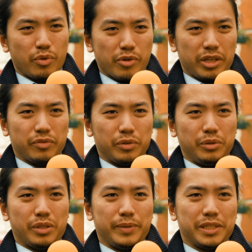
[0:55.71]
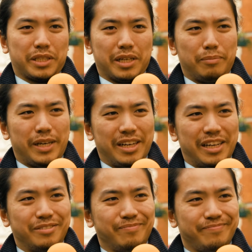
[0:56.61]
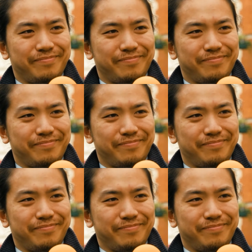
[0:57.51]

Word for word: if we break the rules, then we just get a bailout.